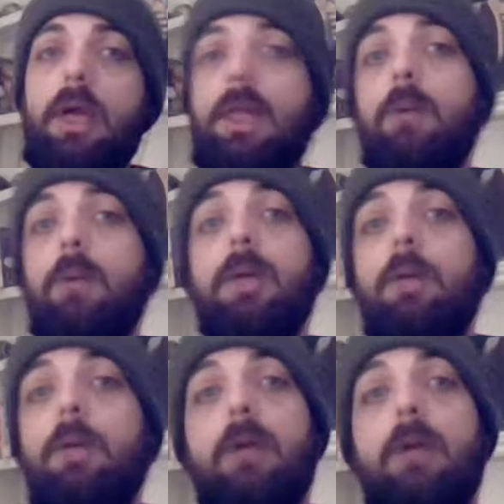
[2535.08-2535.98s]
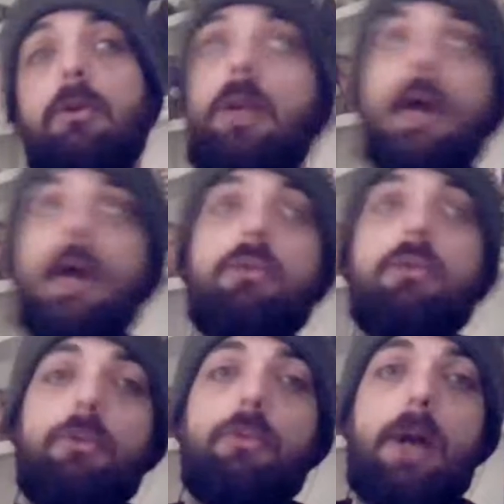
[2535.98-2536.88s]
And then we come down to an
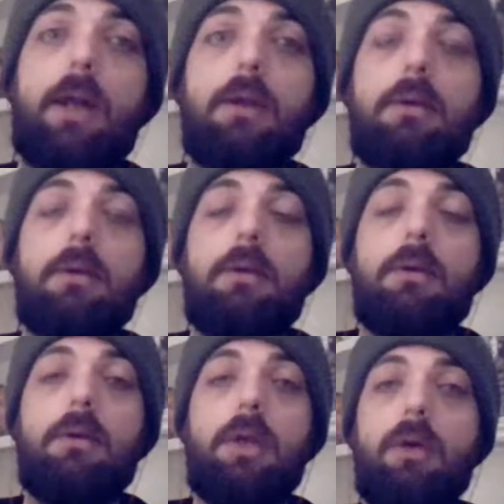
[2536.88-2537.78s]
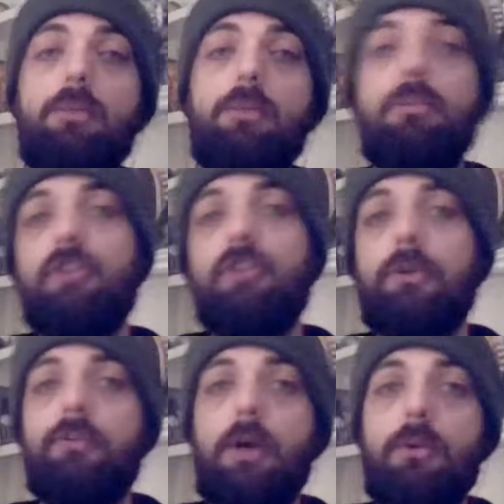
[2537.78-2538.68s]
actual dramatic,
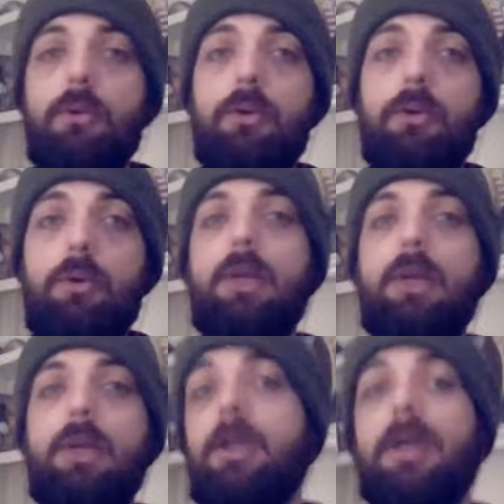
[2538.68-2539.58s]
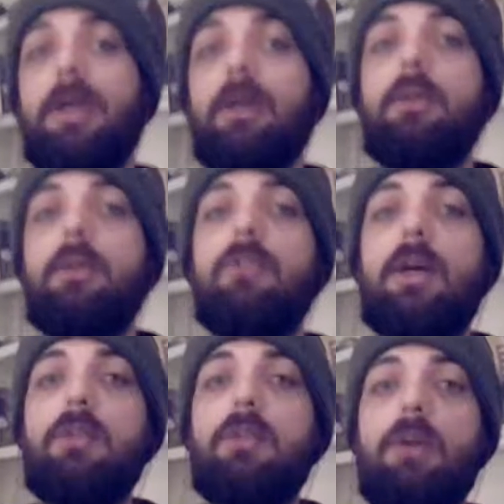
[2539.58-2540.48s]
Shield final 2, and everybody kind of leaves
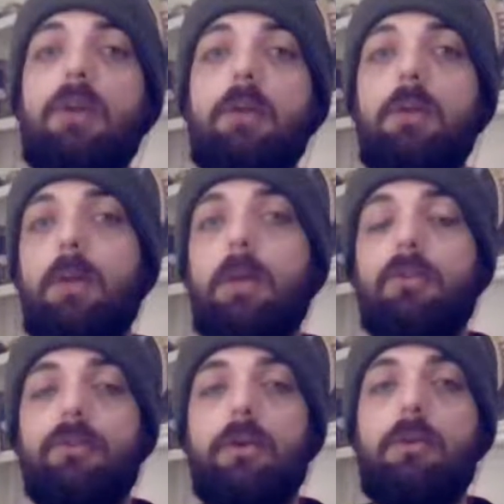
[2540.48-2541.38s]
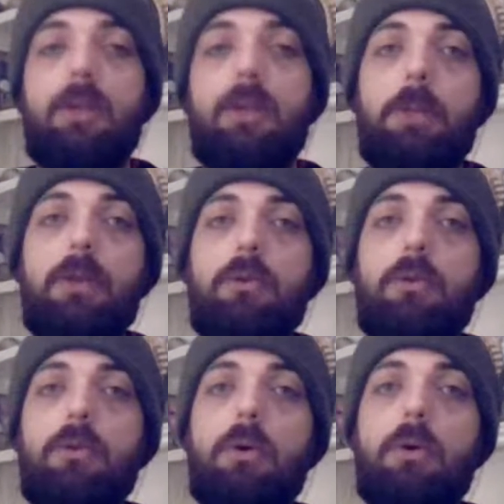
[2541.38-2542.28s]
satisfied when they wrestle for another 10 minutes
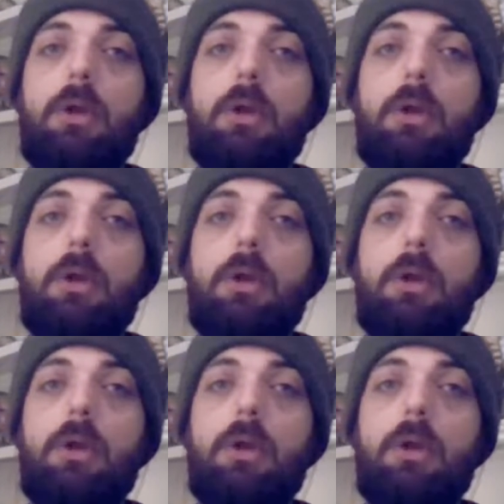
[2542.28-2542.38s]
or so,